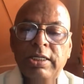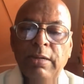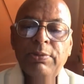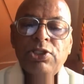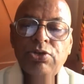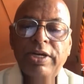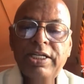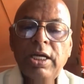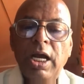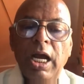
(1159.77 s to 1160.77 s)

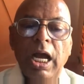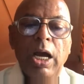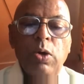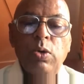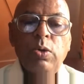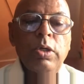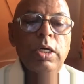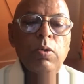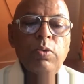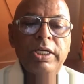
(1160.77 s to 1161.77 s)
demonstrate how
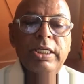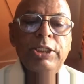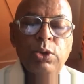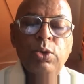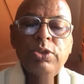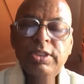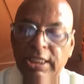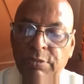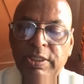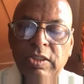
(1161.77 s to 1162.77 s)
we can use
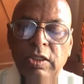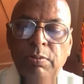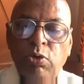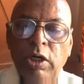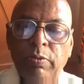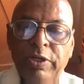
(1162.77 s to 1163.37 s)
this particular poem,